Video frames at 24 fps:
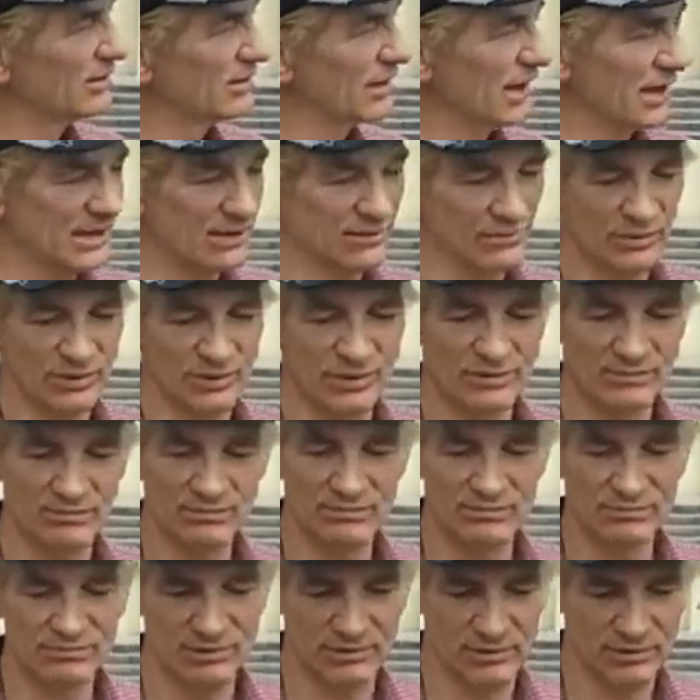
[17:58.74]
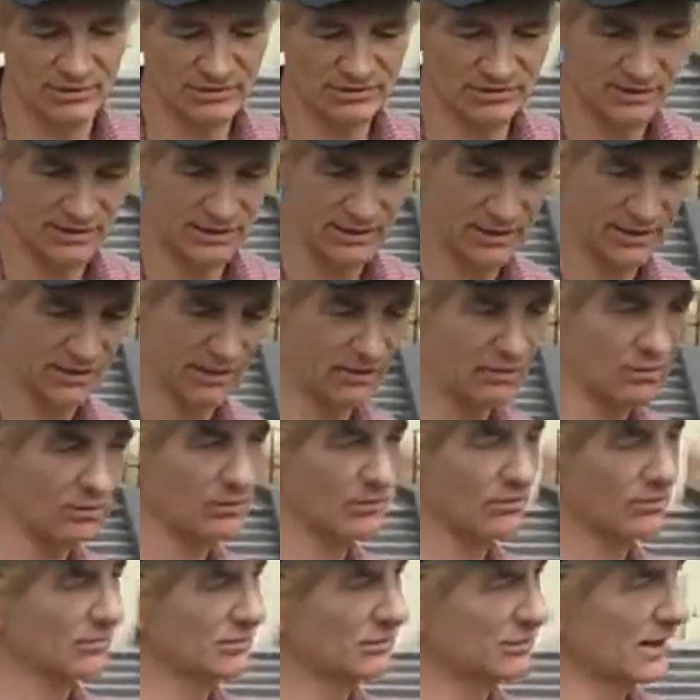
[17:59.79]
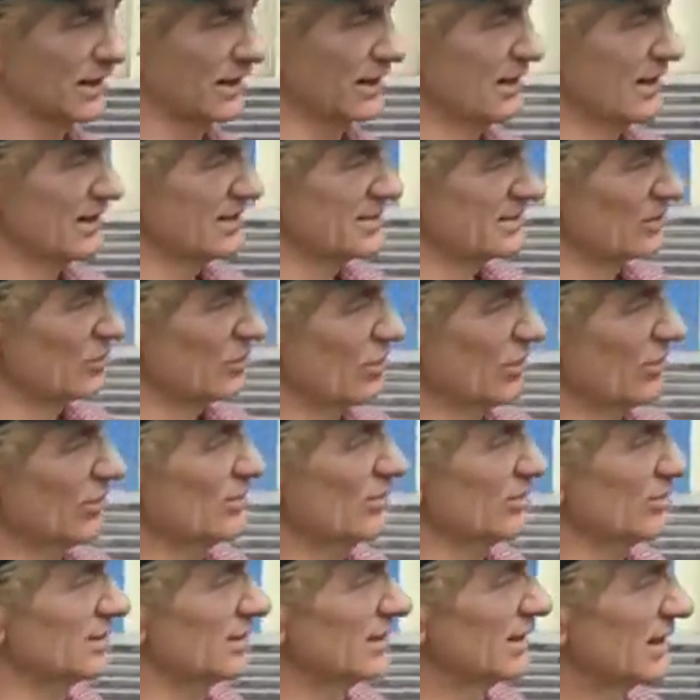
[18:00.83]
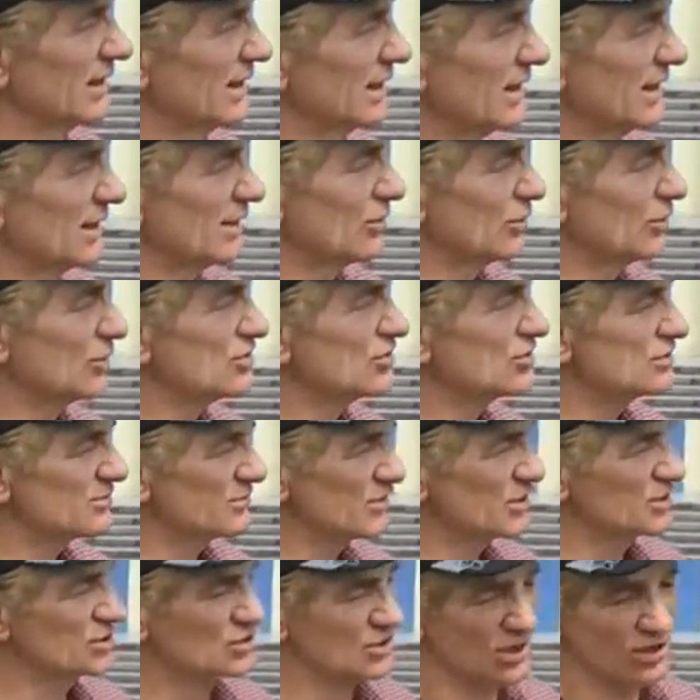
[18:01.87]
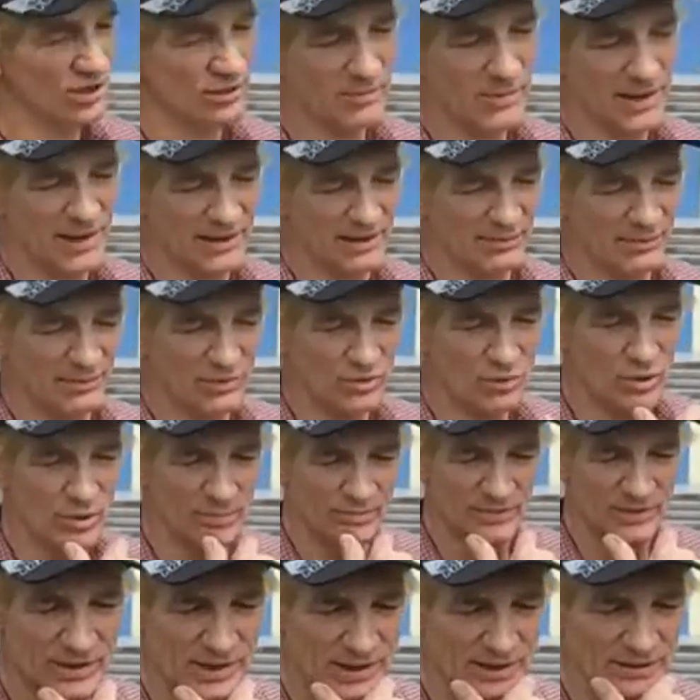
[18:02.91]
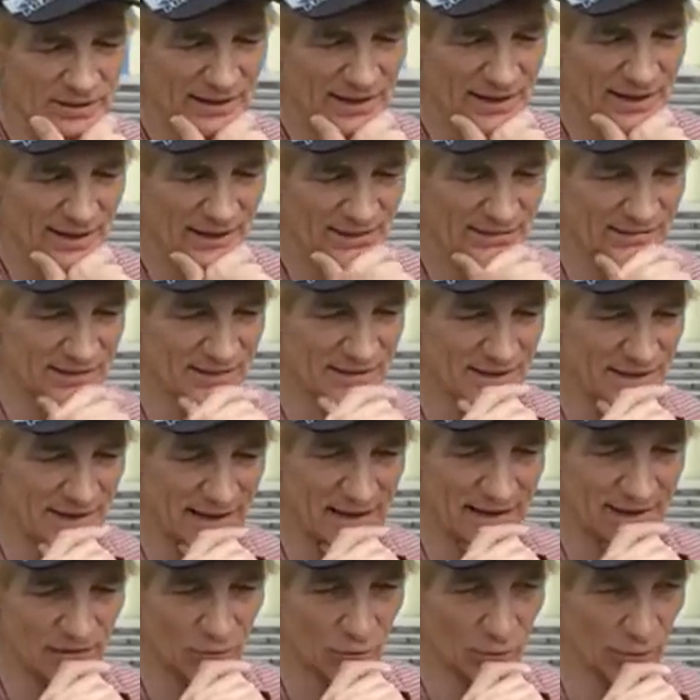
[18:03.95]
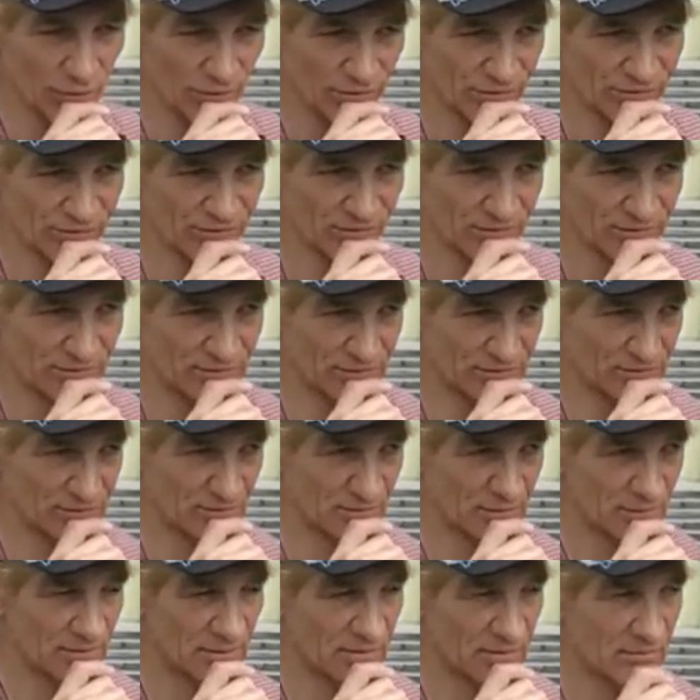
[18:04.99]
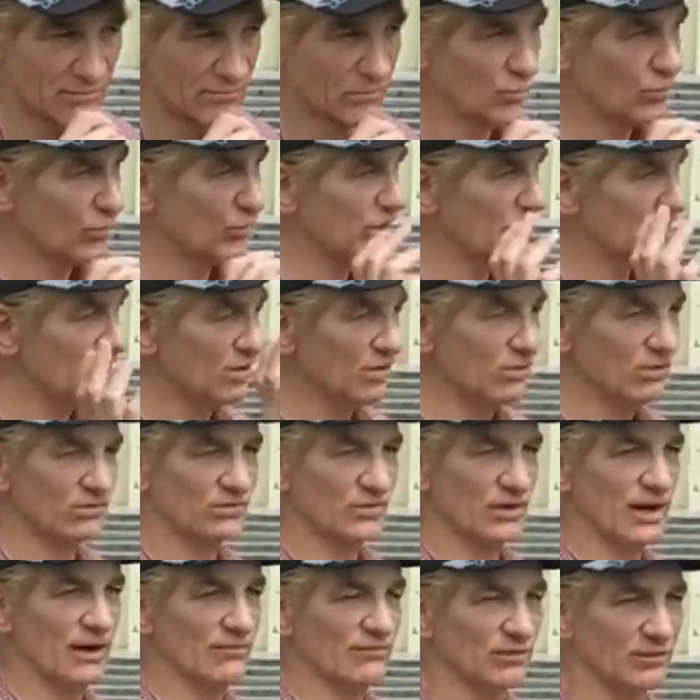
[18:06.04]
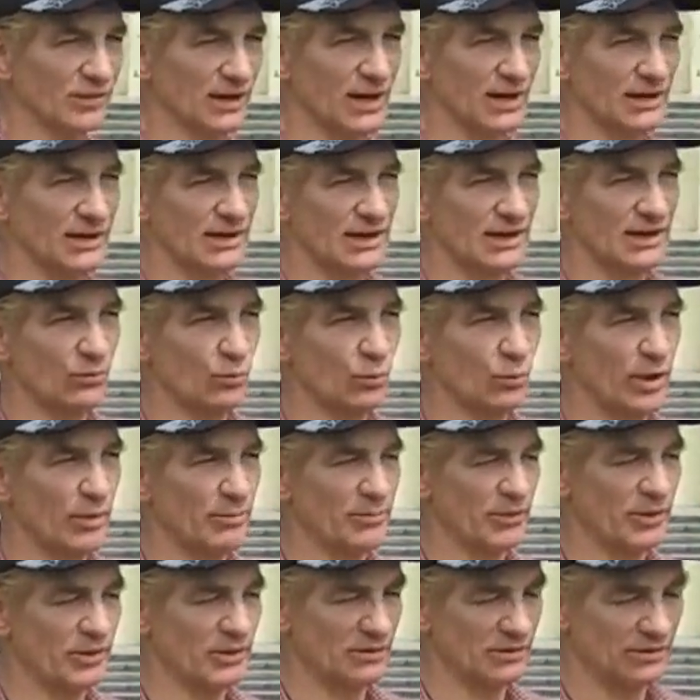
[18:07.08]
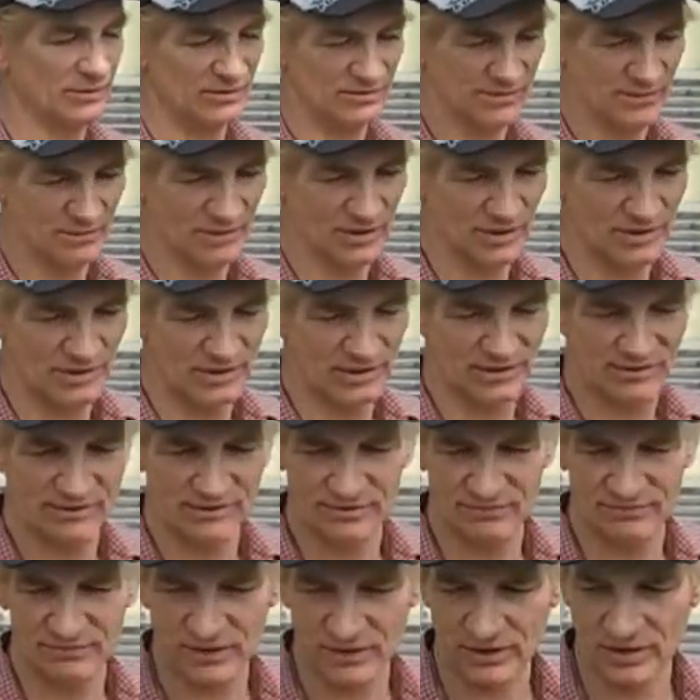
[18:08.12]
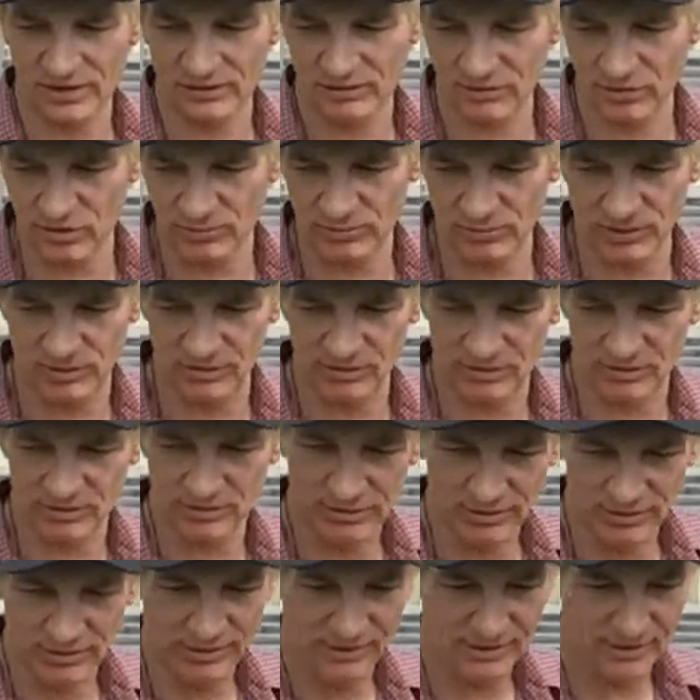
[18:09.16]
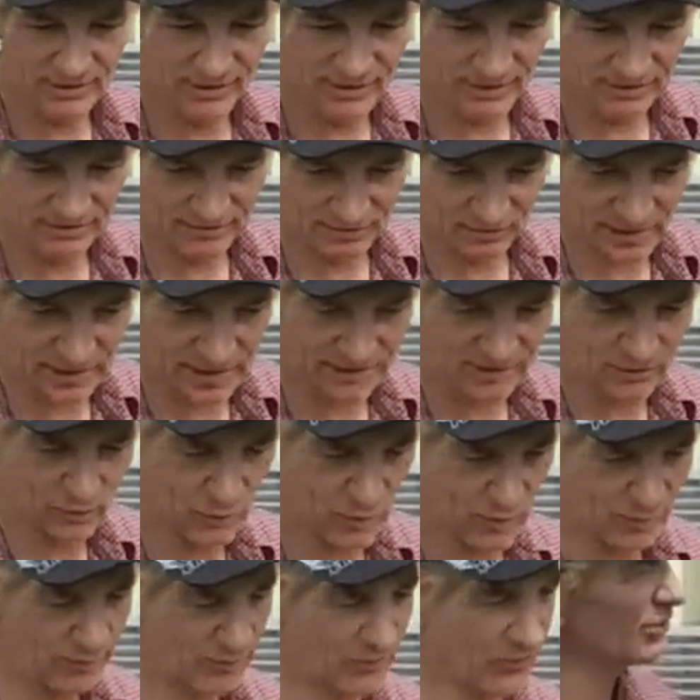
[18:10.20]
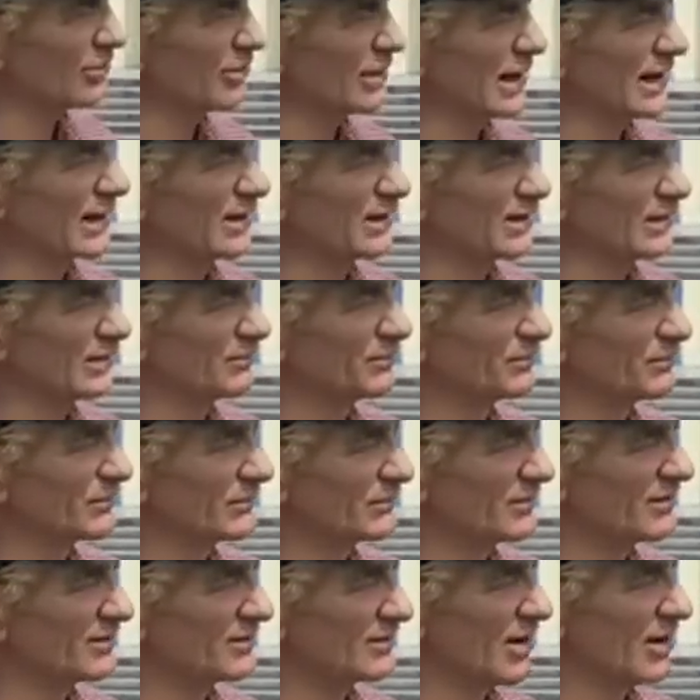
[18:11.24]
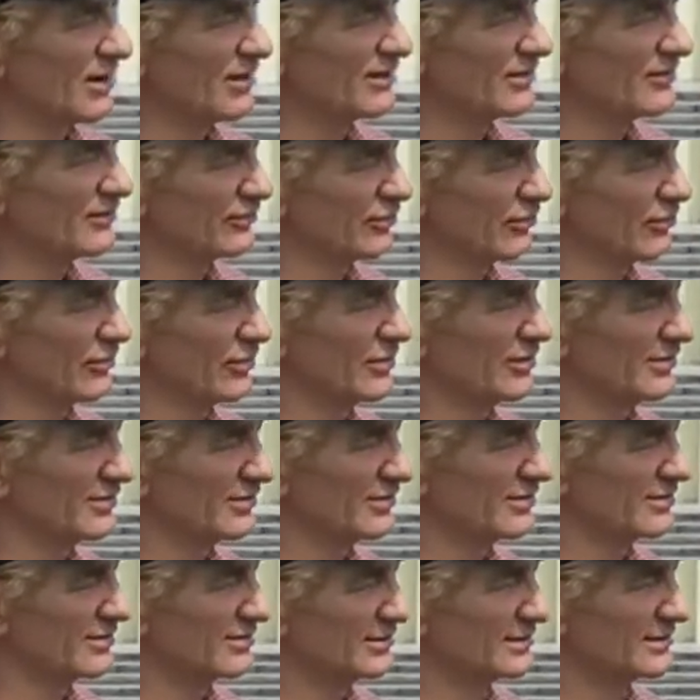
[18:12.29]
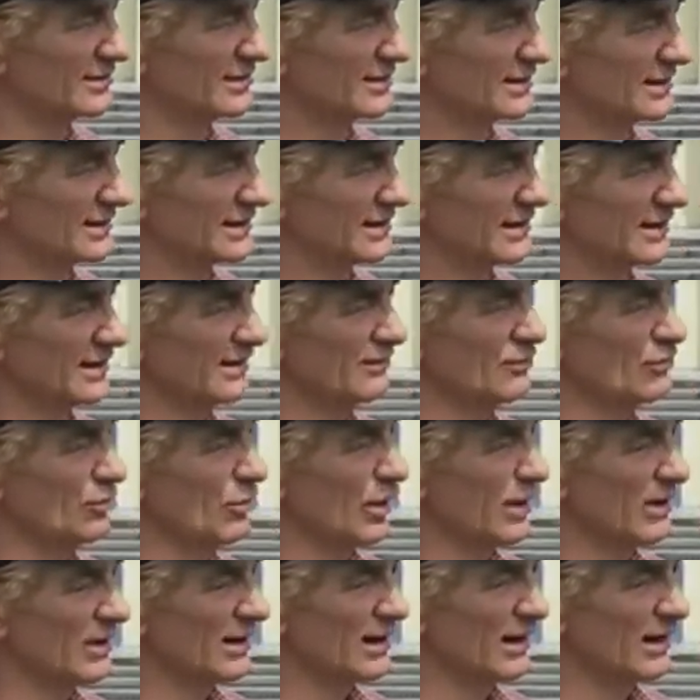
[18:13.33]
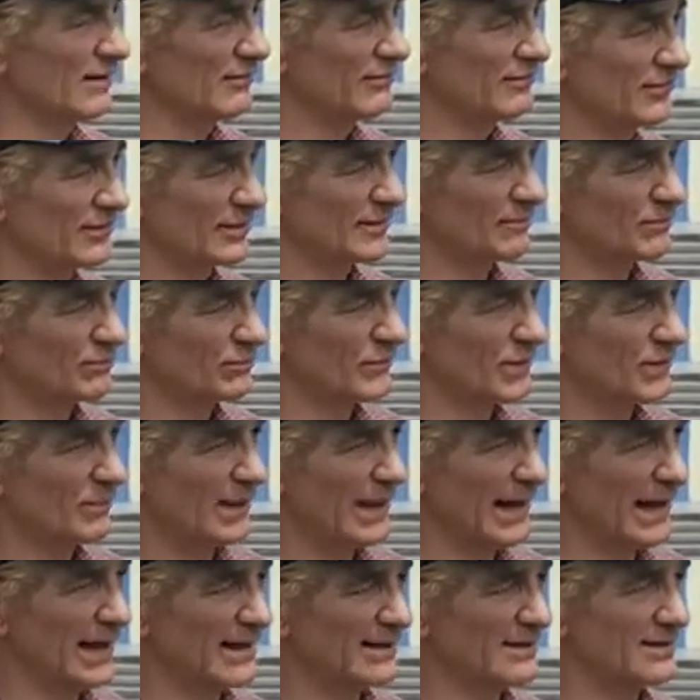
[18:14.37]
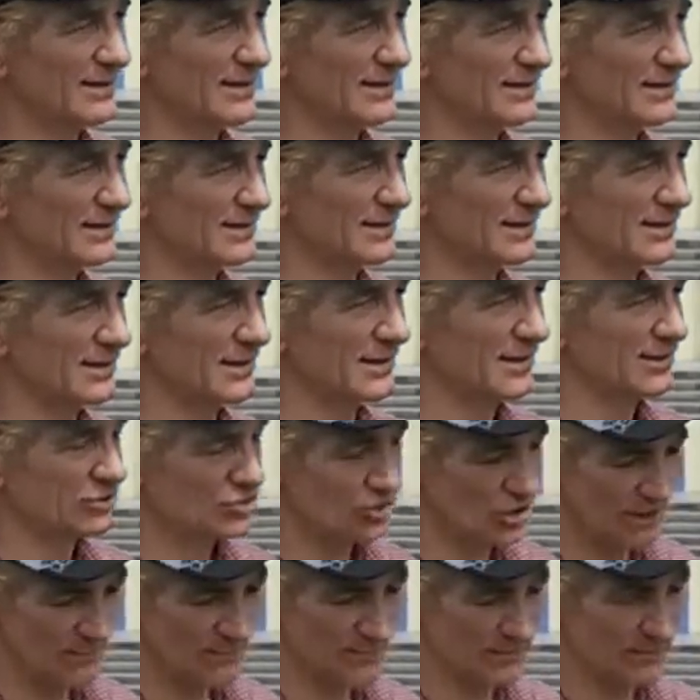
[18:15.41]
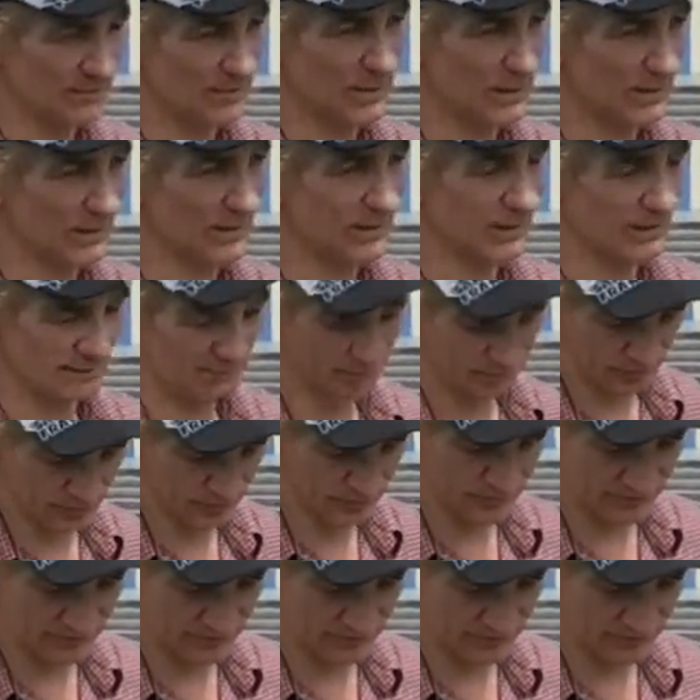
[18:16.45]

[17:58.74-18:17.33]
I didn't really, as a kid, I thought, oh, it's kind of nice, a horse. And there used to be a junk man. He would go up down the alleys, and he had a horse. Years after that, and he'd have a whip, and some of the kids, if they got near him, he'd crack the whip. We had a sawdust furnace, and if you wanted to have a bath, you had to chop some kindling and put it